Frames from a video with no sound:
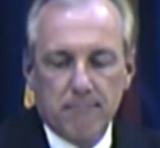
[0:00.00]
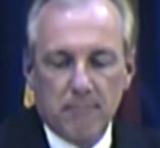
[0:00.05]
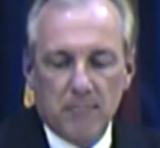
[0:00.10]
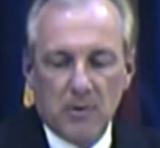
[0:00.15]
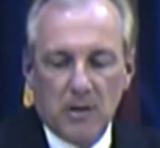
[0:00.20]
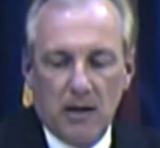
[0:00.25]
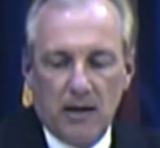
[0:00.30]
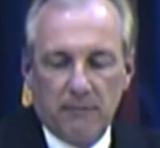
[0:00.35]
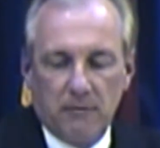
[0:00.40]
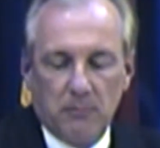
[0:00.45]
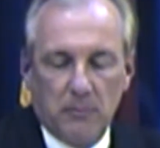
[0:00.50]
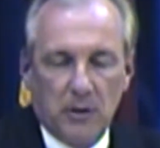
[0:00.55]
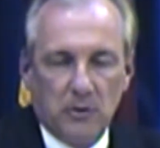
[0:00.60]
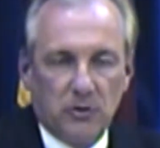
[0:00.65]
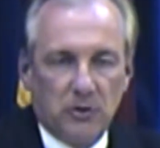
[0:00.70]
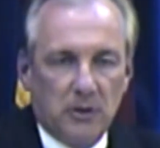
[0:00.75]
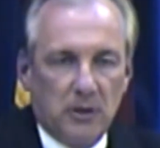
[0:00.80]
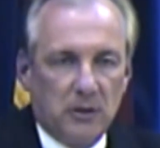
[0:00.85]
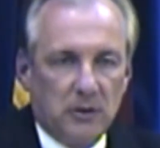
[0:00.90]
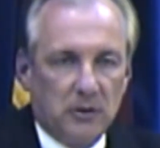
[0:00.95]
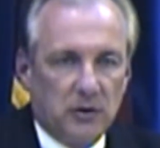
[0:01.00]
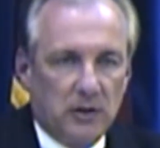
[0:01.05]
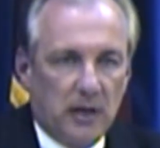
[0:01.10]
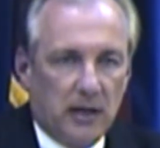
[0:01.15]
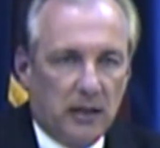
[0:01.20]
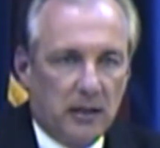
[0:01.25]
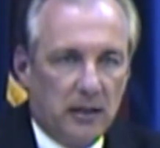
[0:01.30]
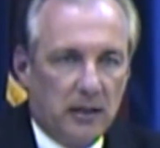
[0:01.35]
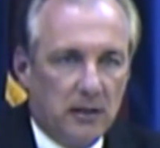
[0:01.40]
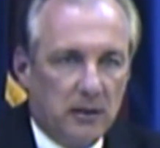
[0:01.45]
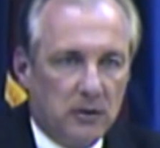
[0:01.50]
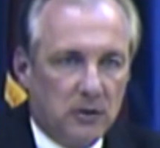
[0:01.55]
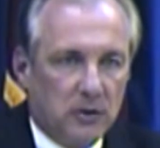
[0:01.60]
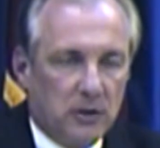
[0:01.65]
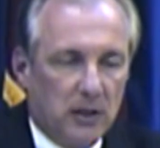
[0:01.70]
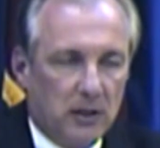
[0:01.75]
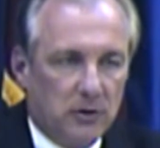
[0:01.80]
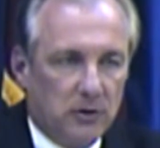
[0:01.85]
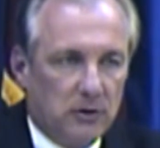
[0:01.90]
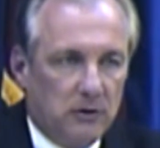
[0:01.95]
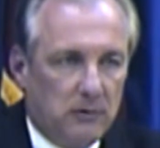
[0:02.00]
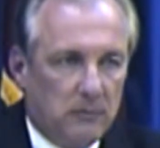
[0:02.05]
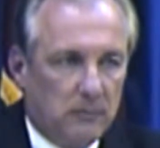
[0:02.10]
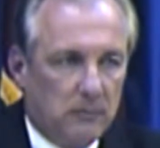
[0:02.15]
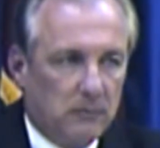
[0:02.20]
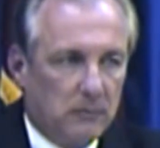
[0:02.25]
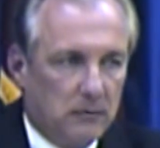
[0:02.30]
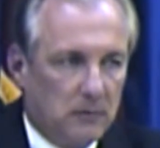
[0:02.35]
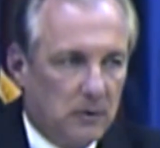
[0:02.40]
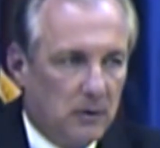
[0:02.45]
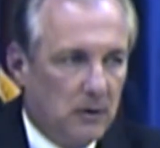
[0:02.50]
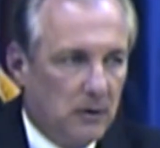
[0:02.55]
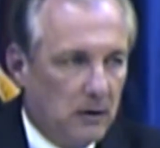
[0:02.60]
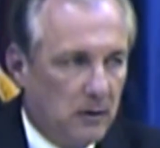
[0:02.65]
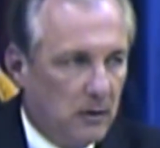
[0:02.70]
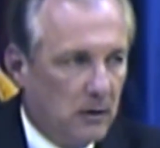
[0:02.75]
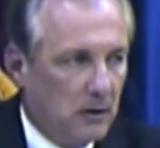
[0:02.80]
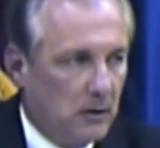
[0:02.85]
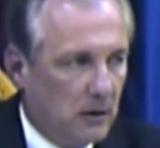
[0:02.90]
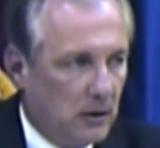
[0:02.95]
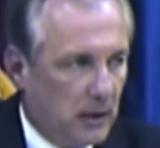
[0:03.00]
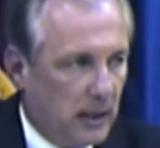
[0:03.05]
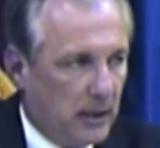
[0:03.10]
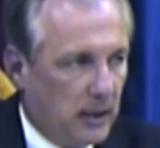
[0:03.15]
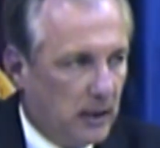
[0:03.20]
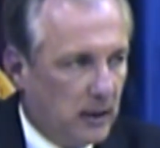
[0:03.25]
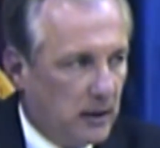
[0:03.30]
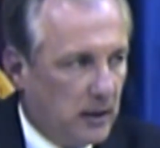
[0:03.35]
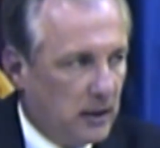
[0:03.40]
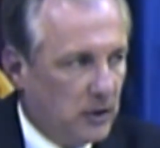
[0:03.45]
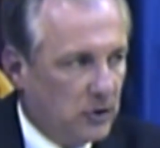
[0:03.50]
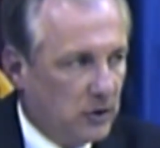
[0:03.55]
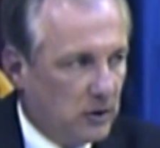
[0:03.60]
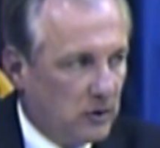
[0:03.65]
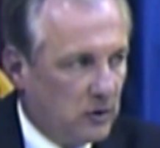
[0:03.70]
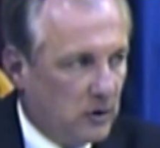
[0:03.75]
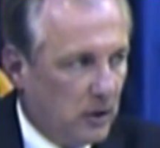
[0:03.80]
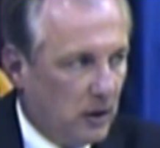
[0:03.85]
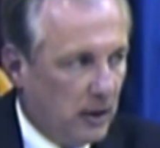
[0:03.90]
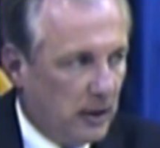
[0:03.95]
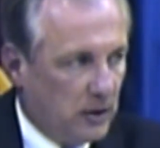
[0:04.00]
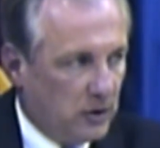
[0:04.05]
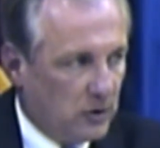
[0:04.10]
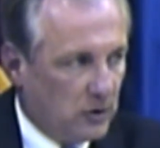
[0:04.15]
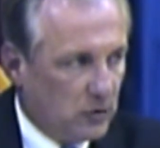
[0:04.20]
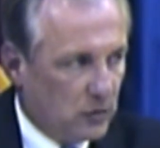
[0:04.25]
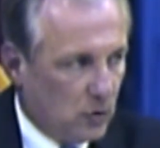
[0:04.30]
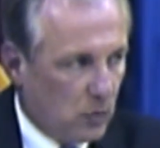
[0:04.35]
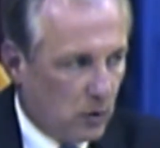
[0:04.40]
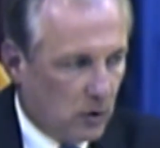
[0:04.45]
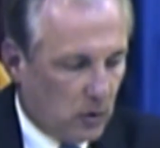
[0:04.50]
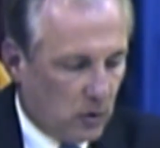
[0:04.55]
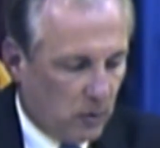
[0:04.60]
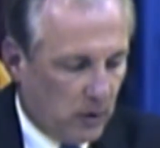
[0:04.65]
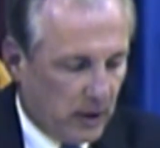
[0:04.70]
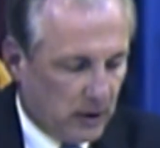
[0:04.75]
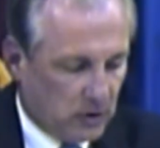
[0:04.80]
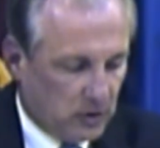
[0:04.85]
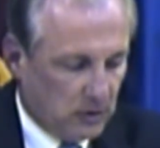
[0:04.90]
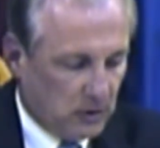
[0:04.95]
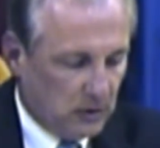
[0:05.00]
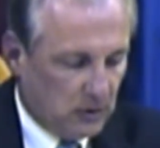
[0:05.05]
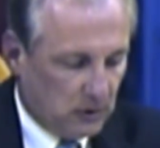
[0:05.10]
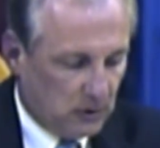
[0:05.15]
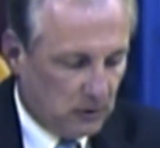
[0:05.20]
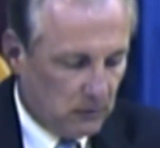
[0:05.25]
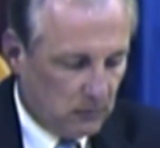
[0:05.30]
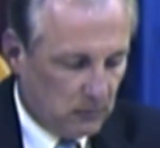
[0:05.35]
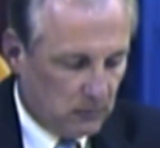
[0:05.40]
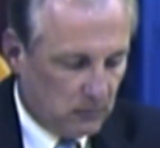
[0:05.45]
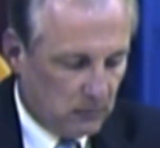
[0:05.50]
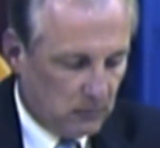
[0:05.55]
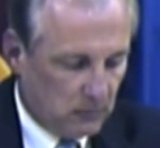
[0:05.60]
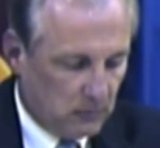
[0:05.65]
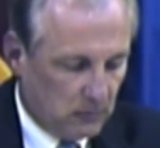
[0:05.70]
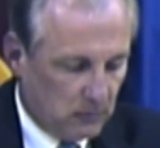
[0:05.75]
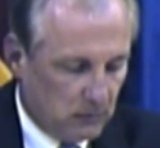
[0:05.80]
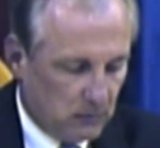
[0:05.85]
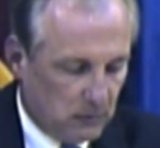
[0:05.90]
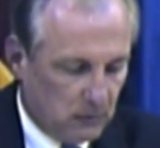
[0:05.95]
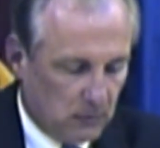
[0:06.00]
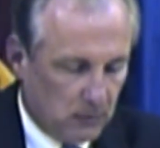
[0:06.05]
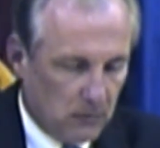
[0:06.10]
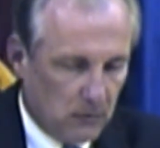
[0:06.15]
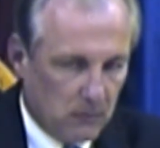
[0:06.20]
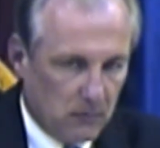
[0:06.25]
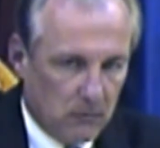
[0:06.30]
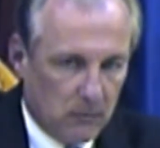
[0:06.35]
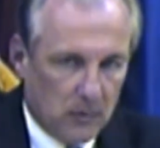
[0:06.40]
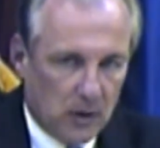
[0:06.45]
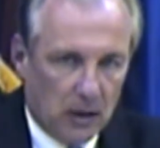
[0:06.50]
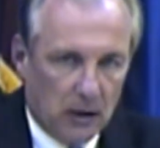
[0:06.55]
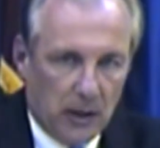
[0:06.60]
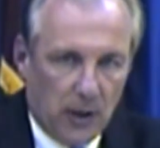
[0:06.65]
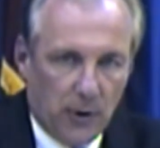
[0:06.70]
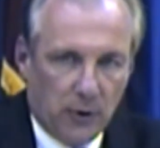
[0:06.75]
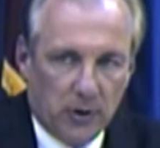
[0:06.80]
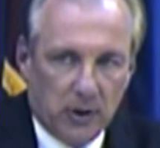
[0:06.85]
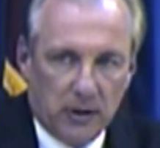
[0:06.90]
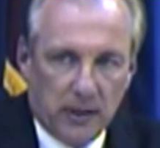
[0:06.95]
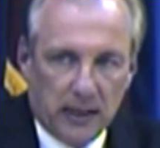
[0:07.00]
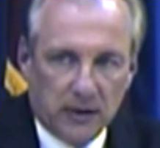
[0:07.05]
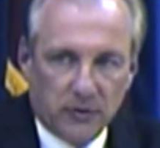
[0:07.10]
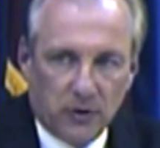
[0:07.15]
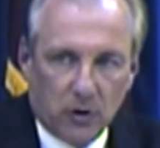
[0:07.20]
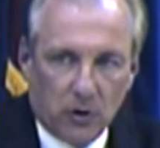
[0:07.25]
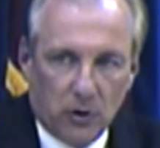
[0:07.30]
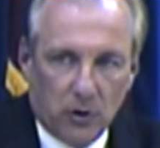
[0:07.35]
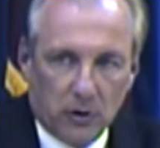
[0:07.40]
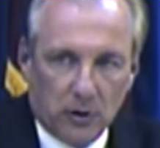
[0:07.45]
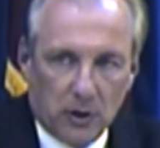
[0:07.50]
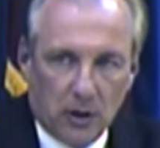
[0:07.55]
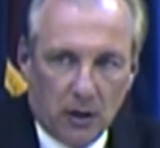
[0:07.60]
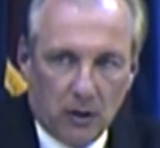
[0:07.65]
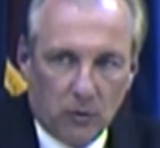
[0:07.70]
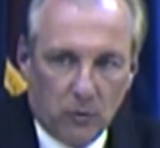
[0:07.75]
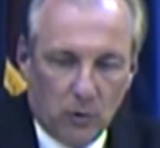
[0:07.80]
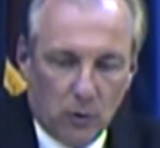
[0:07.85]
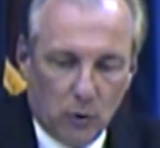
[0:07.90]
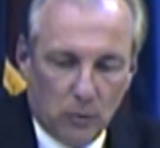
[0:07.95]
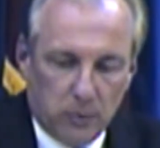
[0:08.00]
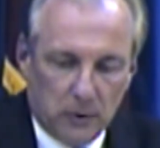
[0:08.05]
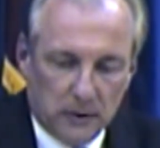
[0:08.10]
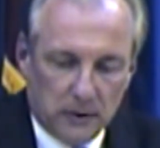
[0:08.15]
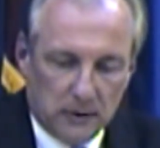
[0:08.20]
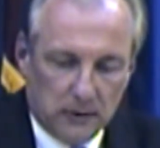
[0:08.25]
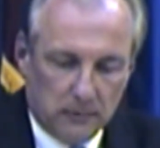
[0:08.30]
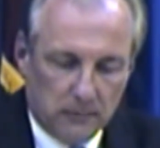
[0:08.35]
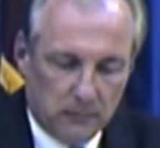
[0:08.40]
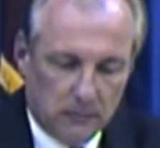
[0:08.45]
I have a motion and a second. Any discussion? Any additions, deletions, or corrections? Hearing none, ask the clerk to call the roll, please.